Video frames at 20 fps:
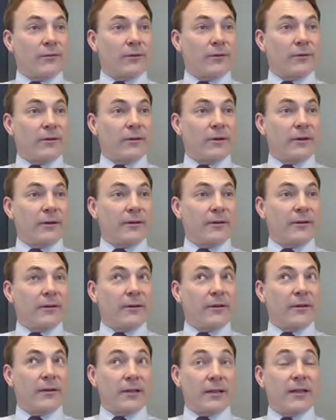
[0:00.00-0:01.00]
for uh,
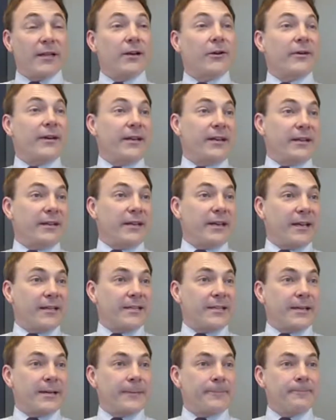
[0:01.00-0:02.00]
Clarian at that
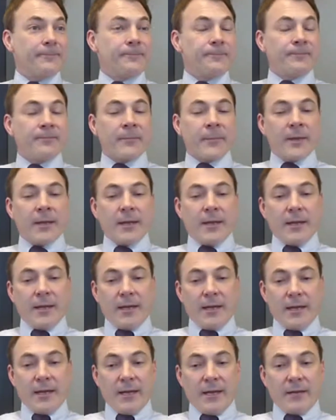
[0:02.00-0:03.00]
time
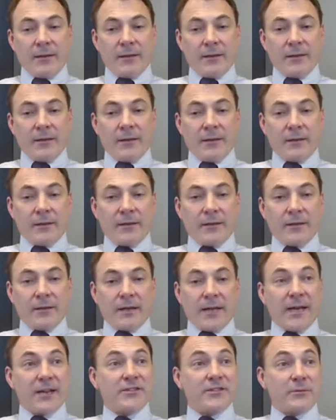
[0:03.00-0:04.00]
and uh,
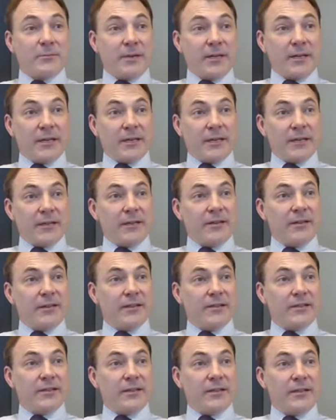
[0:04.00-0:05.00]
asked to be connected to
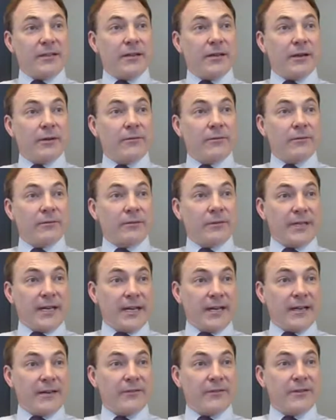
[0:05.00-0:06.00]
the CEO,
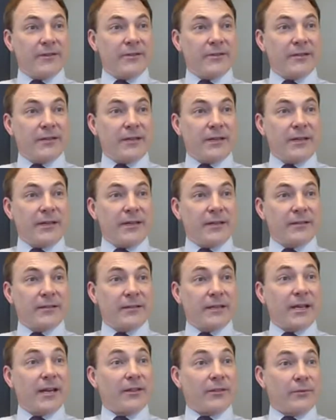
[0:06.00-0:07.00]
Dan Evans,
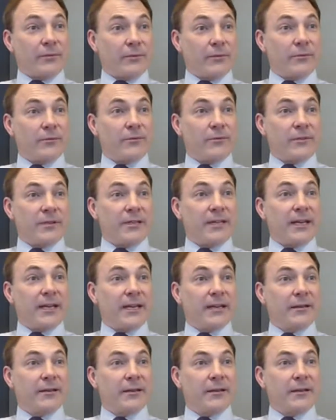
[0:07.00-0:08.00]
and got through to
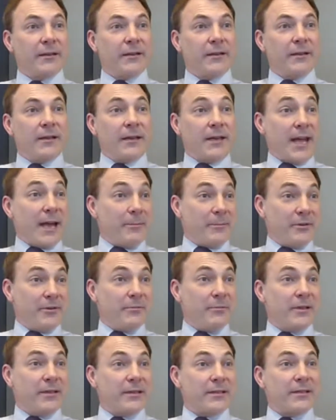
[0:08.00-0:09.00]
Dan. Happened
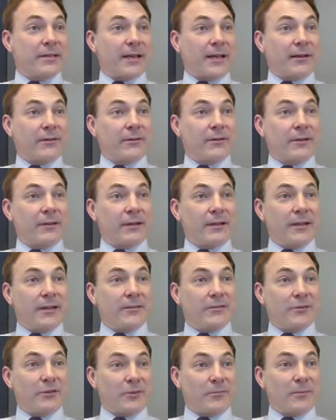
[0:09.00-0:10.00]
to be in town
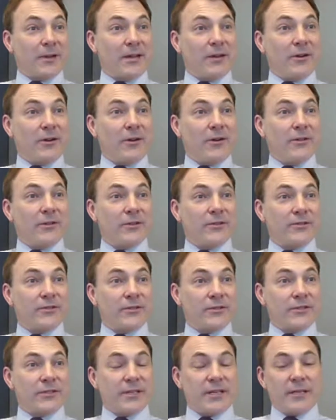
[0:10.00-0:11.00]
and took my call and
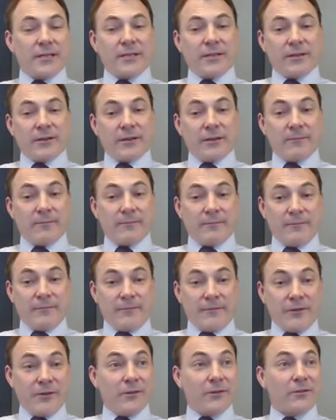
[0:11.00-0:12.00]
just said, you know, I'm
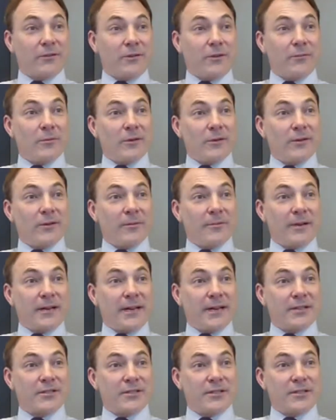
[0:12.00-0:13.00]
Phil Dulberger, I'm an
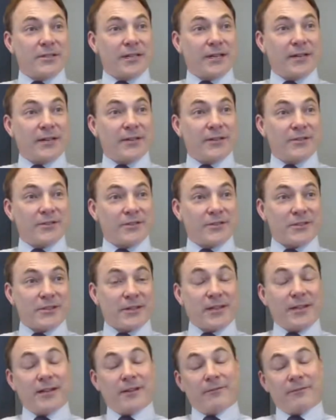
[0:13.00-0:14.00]
anesthesiologist.
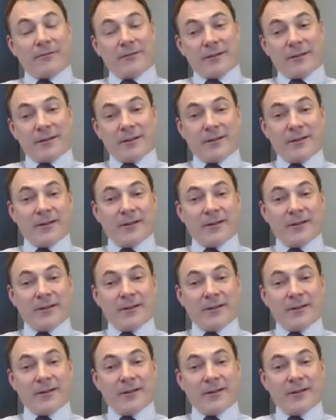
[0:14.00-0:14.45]
I have uh,